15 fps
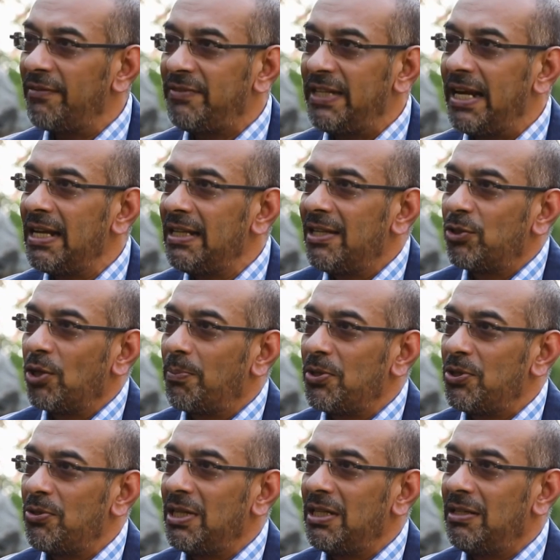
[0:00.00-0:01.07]
have taken this
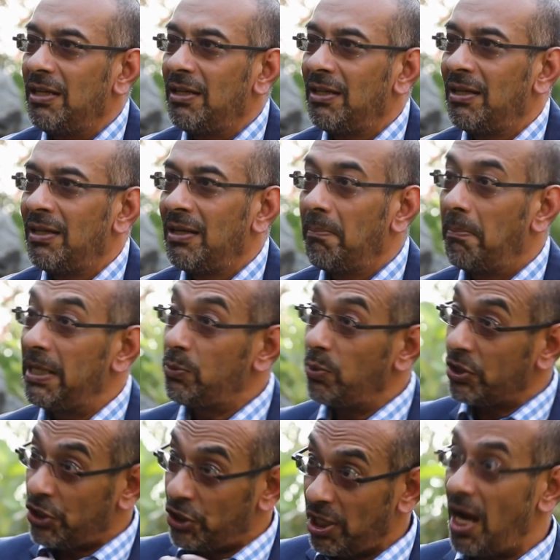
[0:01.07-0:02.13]
opportunity, but it
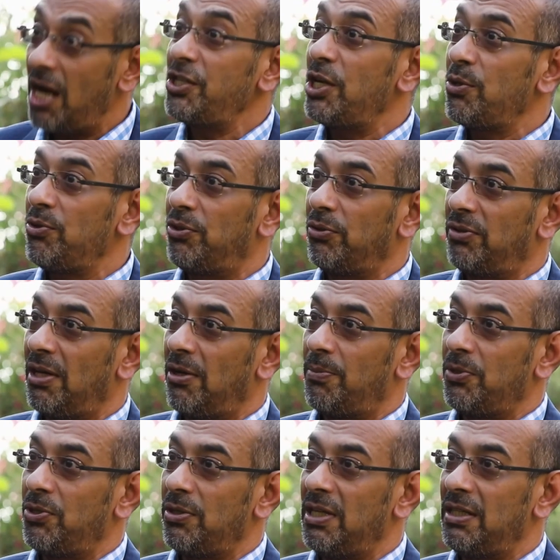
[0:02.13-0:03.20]
was Sharjah who took the
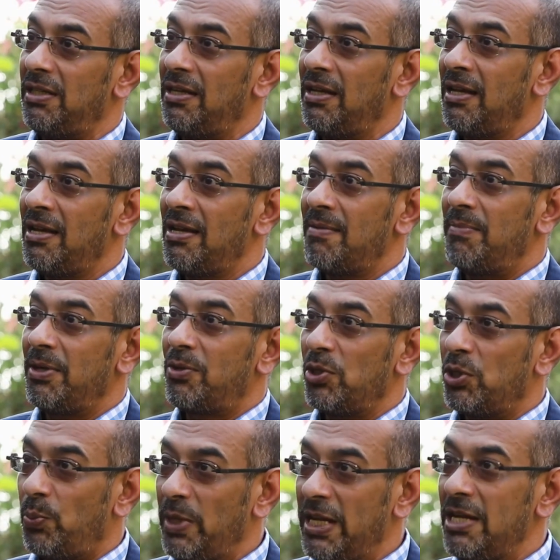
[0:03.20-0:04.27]
opportunity,
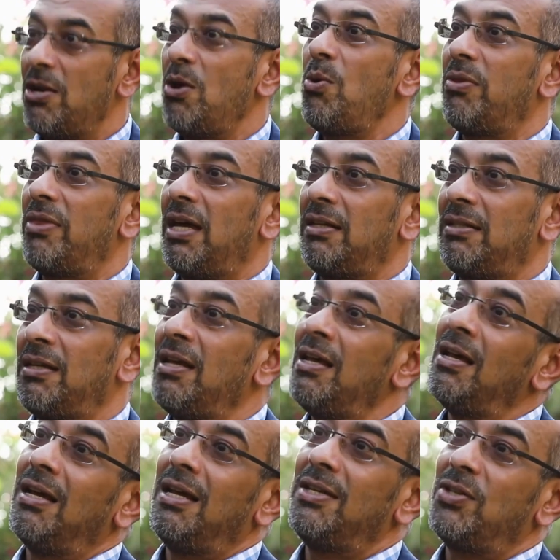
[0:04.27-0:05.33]
because we know that
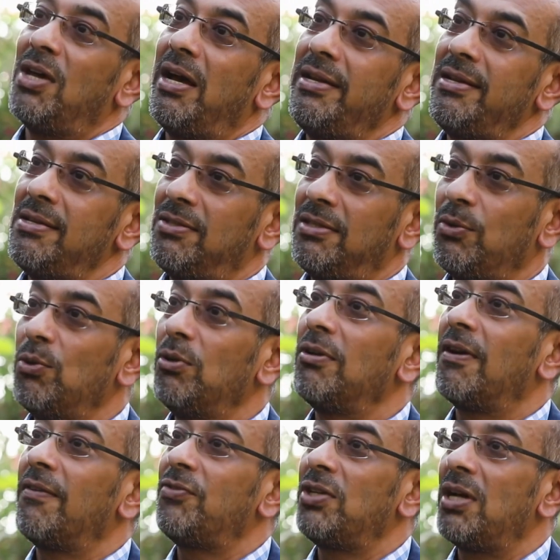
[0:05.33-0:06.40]
His Highness the
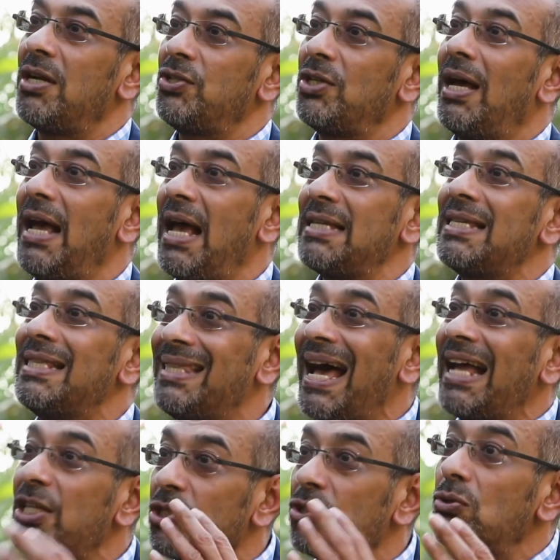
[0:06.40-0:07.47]
ruler of Sharjah has
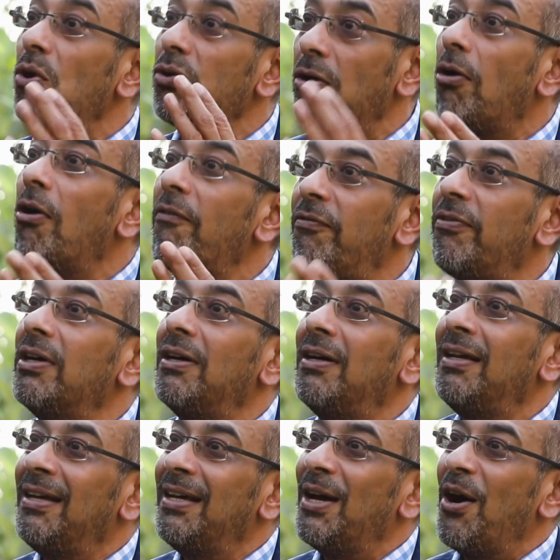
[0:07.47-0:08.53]
that sort of
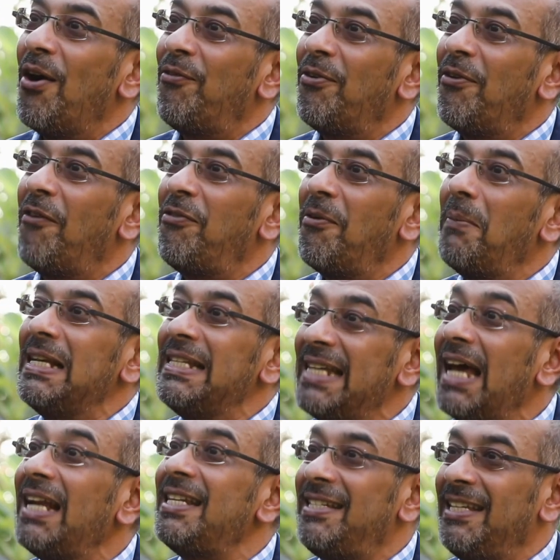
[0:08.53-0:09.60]
a
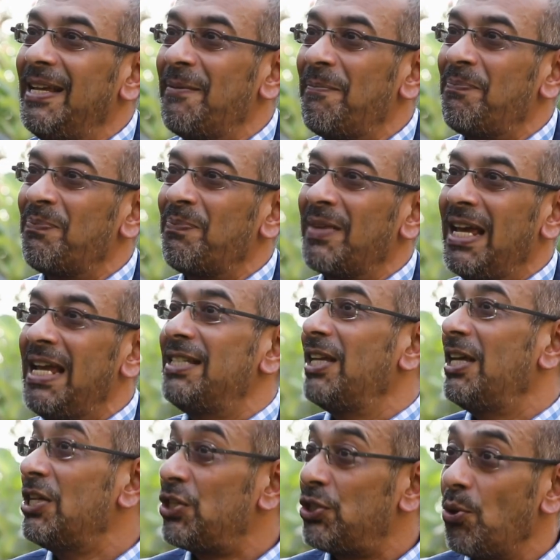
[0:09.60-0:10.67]
mentality.
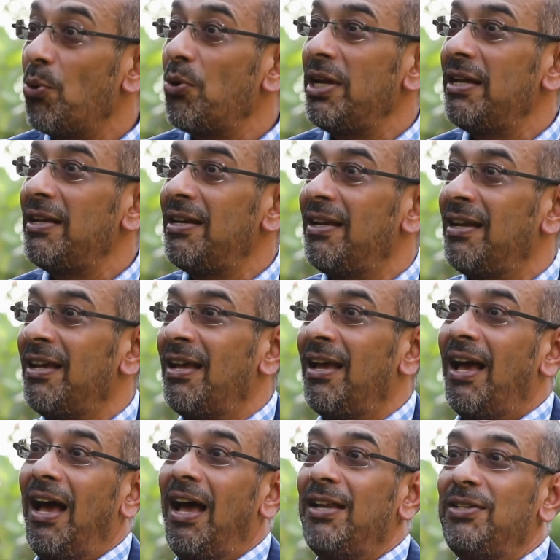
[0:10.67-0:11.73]
He's a historian,
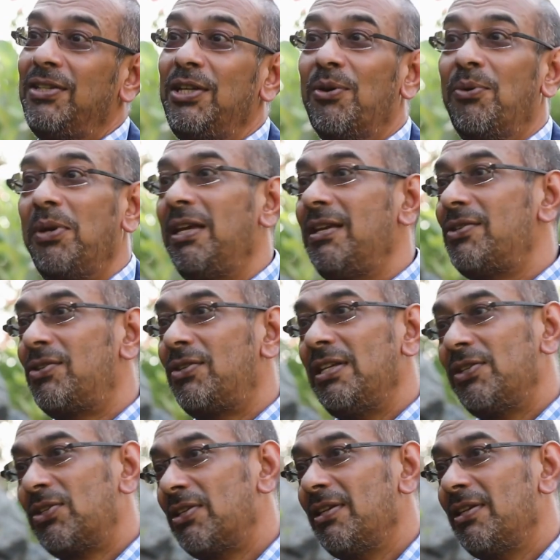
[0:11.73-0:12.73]
and he's